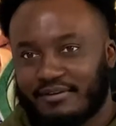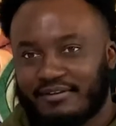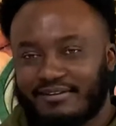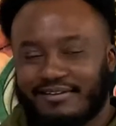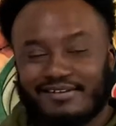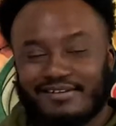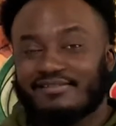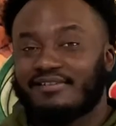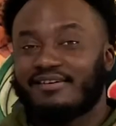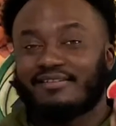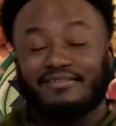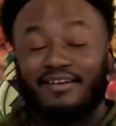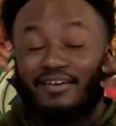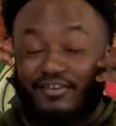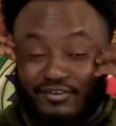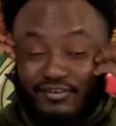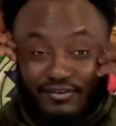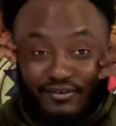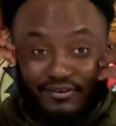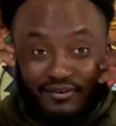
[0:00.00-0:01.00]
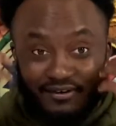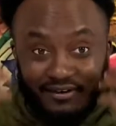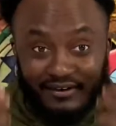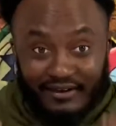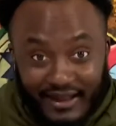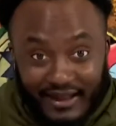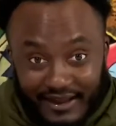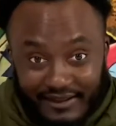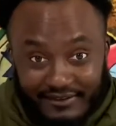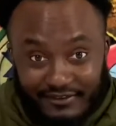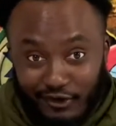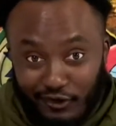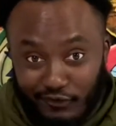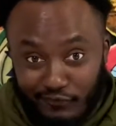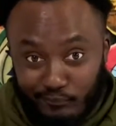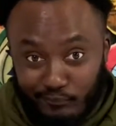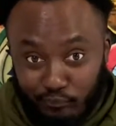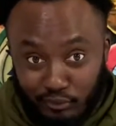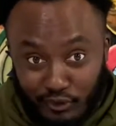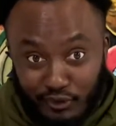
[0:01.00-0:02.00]
that's gonna take you a lot
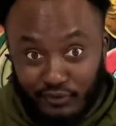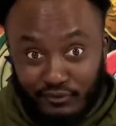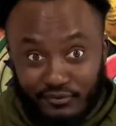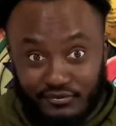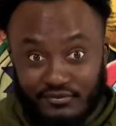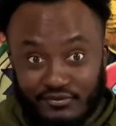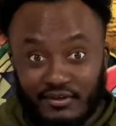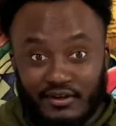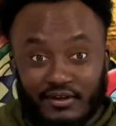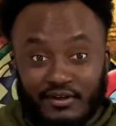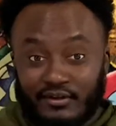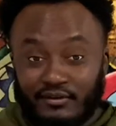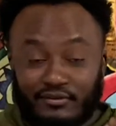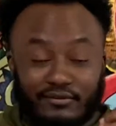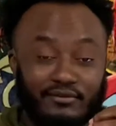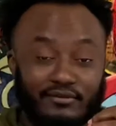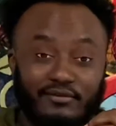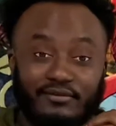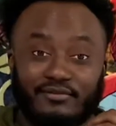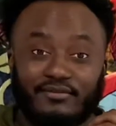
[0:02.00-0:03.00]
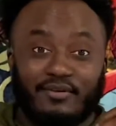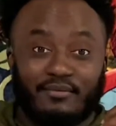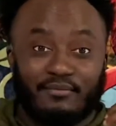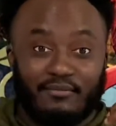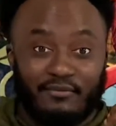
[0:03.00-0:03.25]
of blows to do some